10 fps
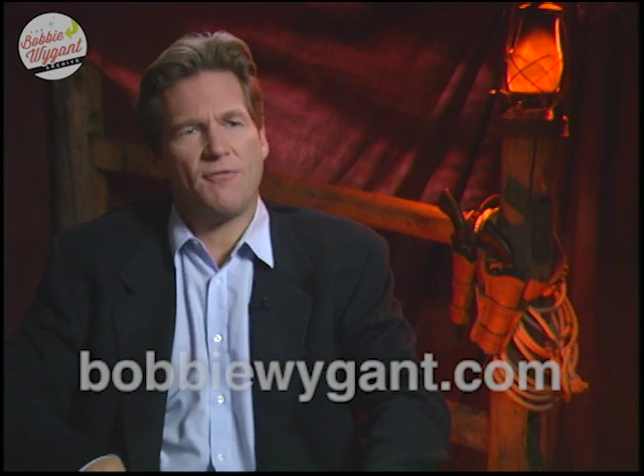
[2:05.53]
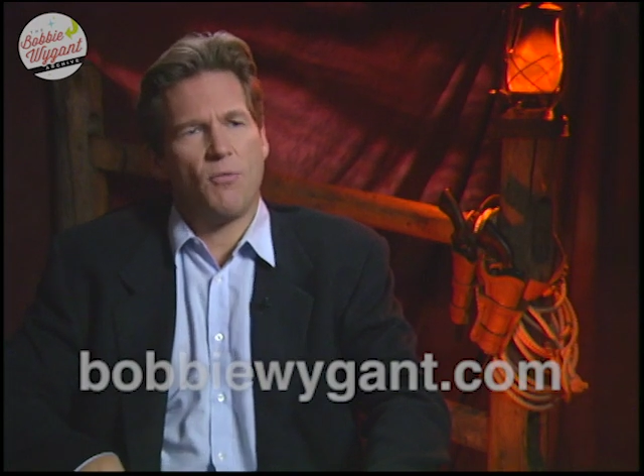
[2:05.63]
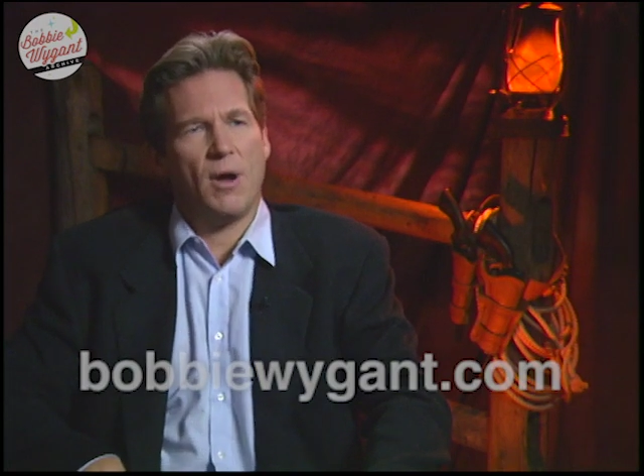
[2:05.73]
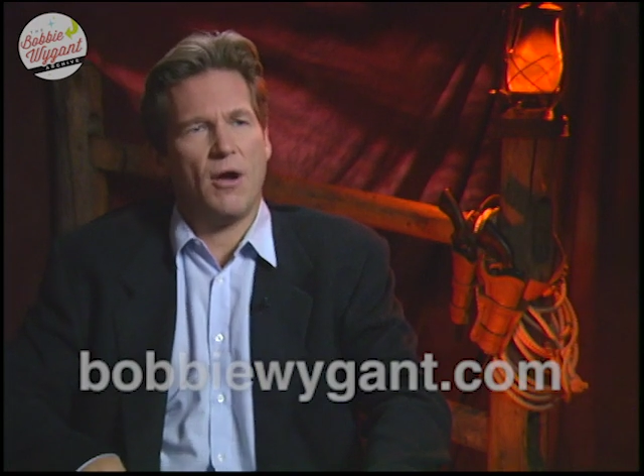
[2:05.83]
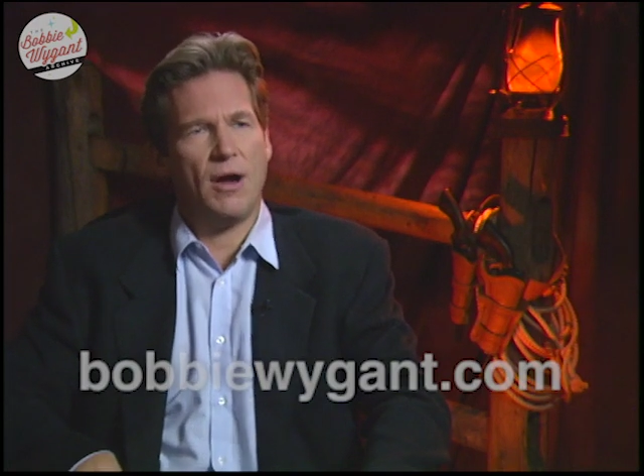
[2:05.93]
of
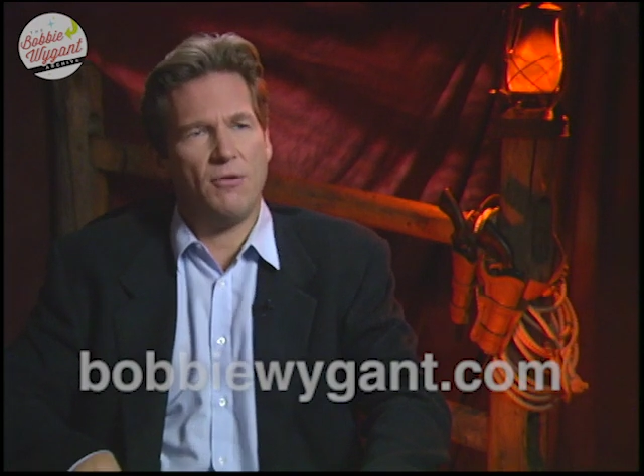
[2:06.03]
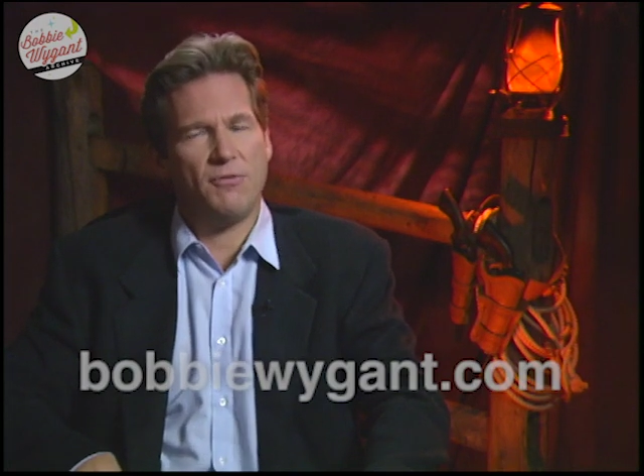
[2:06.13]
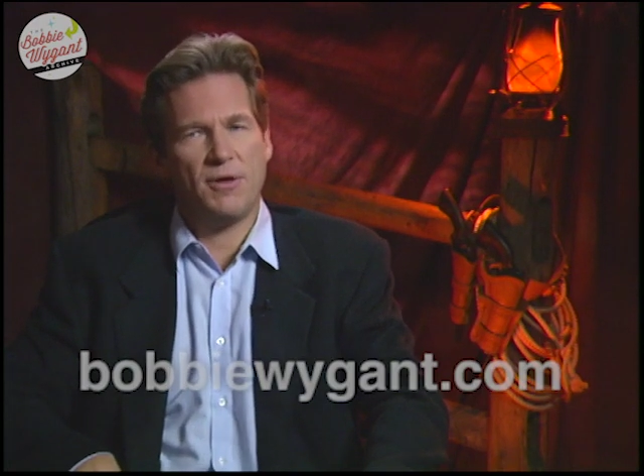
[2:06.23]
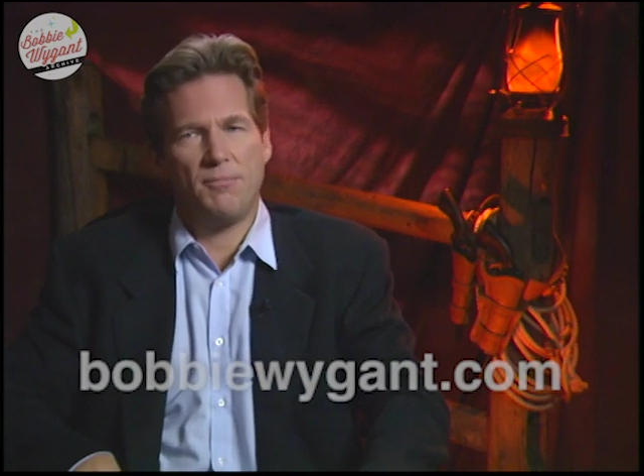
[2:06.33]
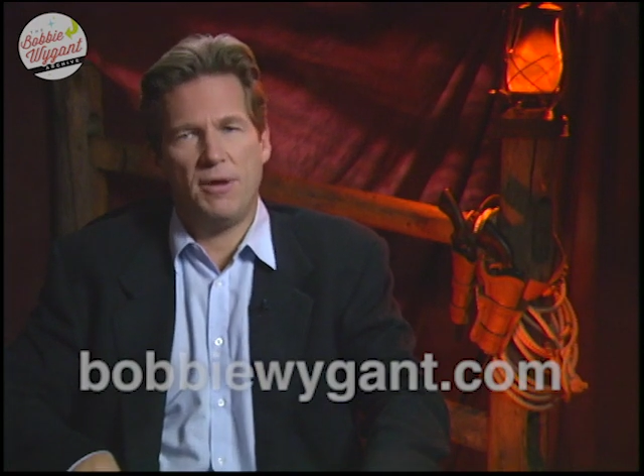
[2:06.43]
rare. I don't
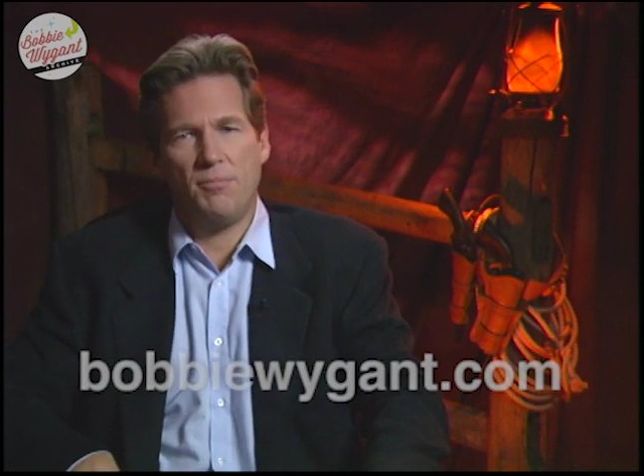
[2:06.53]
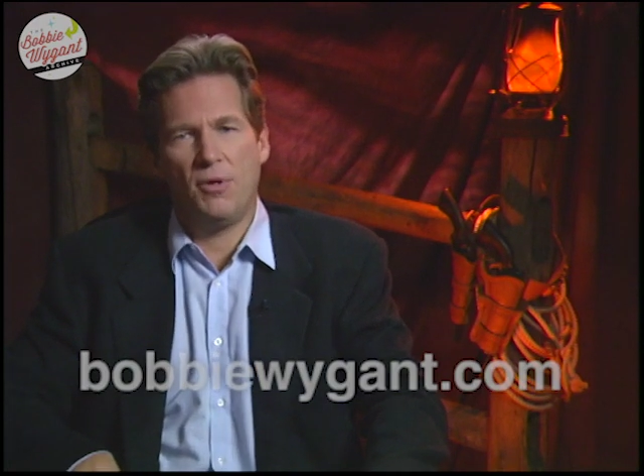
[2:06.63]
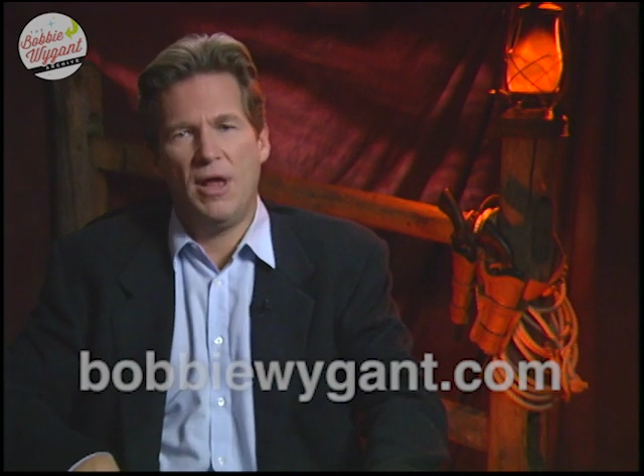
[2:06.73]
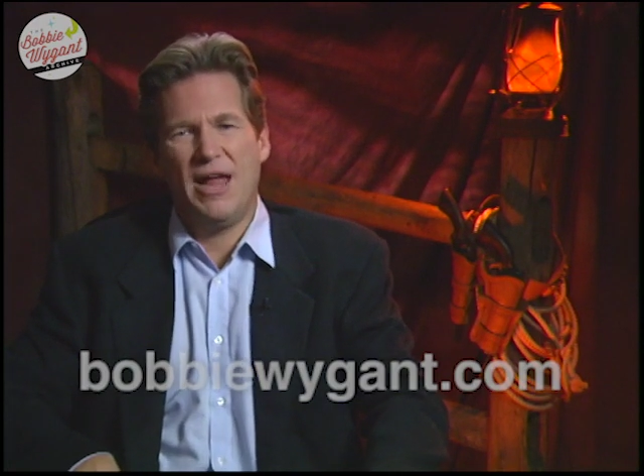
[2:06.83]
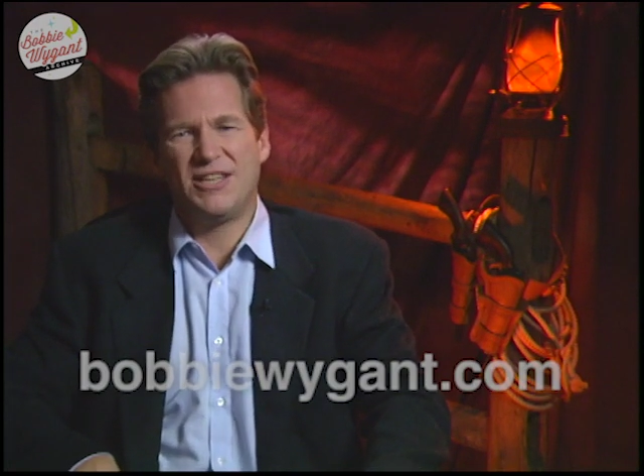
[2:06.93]
think people.
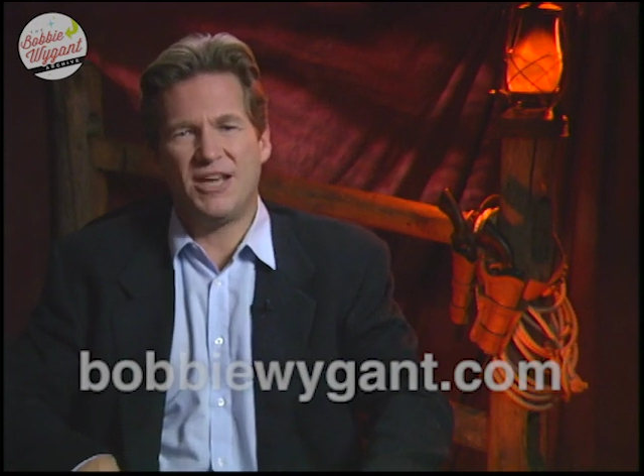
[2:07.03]
It's